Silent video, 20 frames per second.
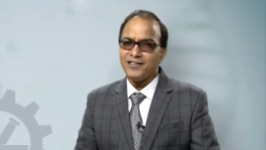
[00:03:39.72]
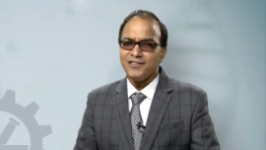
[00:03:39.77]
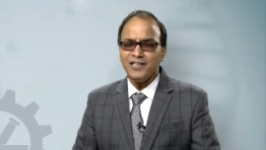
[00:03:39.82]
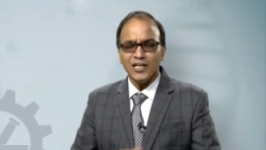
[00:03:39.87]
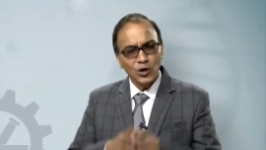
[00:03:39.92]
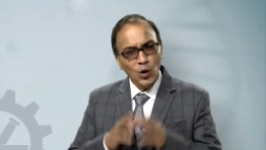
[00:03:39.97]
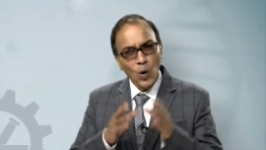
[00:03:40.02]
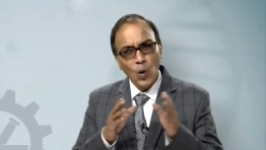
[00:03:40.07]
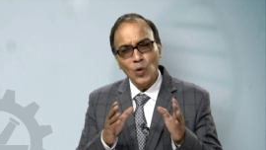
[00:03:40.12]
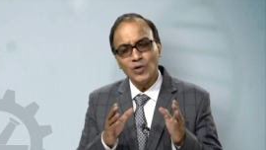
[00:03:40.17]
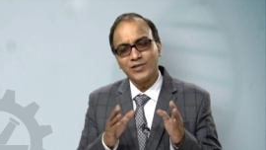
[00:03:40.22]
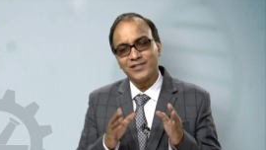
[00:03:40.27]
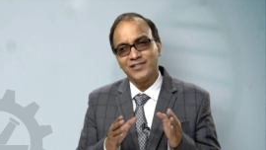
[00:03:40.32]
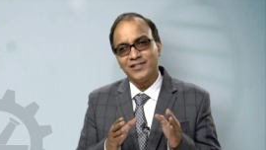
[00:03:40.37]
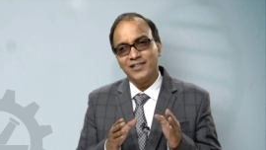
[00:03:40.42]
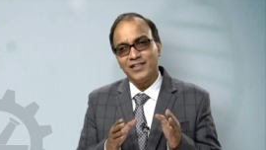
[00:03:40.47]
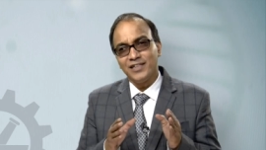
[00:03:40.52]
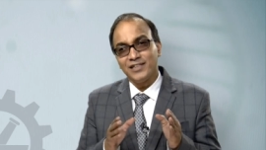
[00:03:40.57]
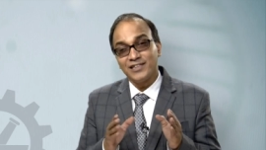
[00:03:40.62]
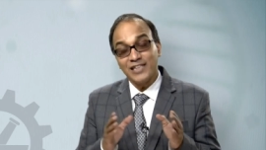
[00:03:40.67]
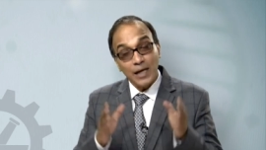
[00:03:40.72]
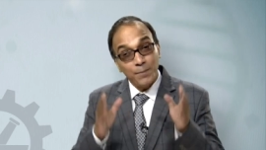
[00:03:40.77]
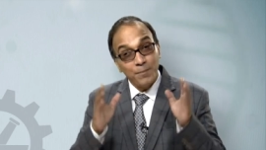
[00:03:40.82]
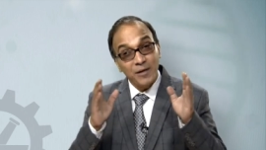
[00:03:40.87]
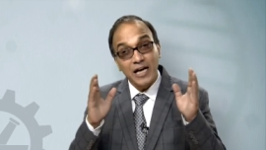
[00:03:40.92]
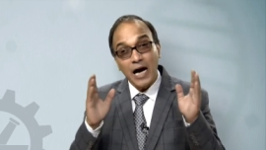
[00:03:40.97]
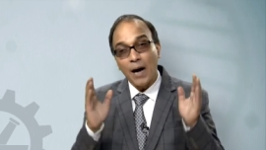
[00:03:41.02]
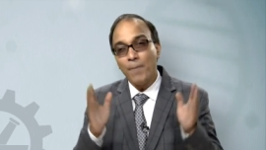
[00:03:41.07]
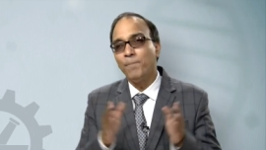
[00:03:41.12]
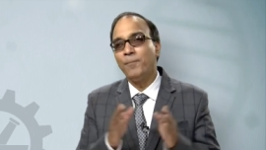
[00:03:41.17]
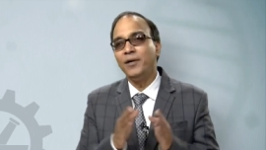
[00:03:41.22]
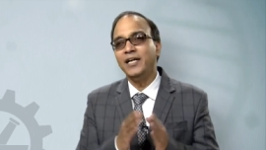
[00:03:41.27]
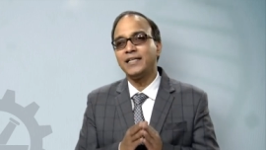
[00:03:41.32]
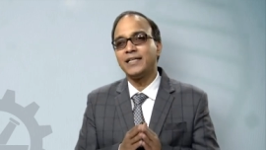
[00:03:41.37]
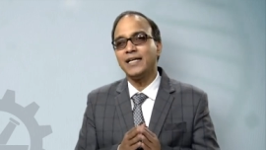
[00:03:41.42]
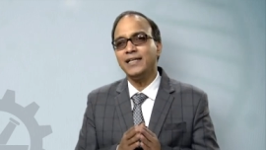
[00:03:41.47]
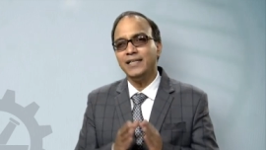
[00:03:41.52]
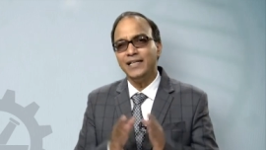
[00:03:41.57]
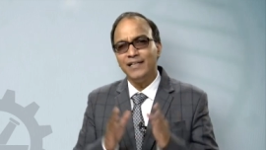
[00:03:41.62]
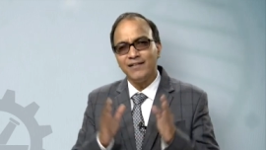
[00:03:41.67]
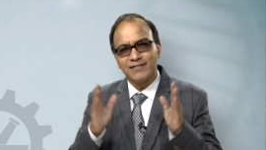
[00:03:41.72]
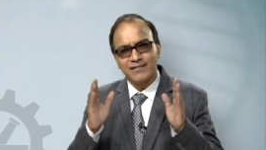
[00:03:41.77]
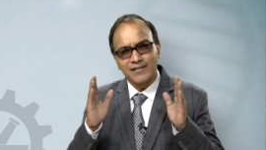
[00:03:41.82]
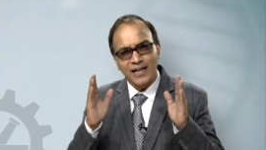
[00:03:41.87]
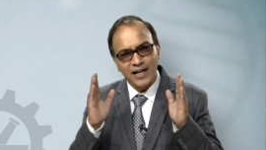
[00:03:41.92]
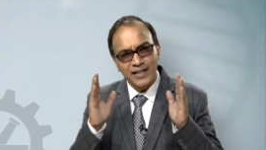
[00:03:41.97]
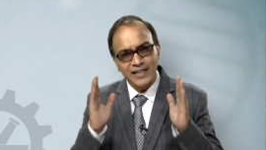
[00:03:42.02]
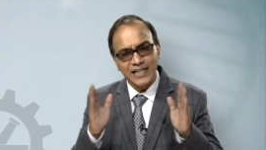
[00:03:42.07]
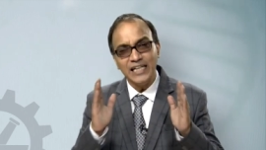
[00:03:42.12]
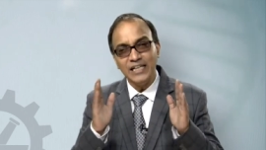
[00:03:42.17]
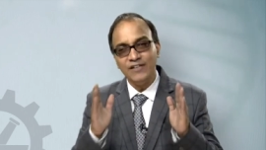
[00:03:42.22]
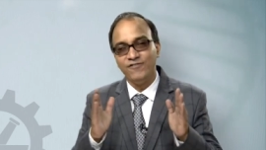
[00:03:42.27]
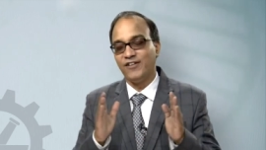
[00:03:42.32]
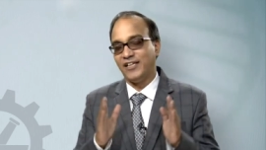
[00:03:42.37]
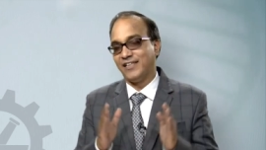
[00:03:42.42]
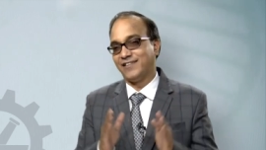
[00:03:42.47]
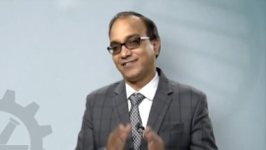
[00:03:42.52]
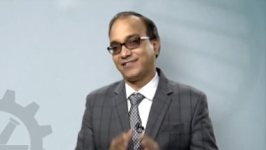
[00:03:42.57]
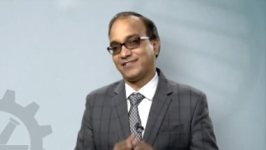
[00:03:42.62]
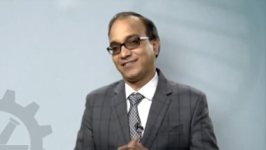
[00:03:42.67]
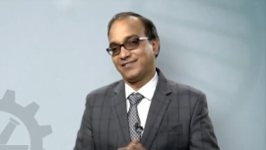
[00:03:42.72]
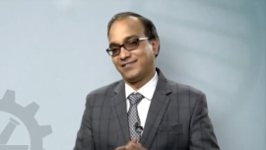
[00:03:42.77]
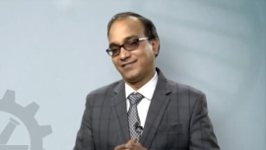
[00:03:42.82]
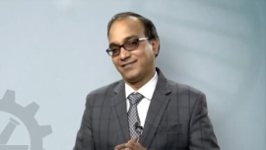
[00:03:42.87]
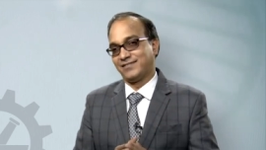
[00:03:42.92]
The course shall be completed in 13 weeks.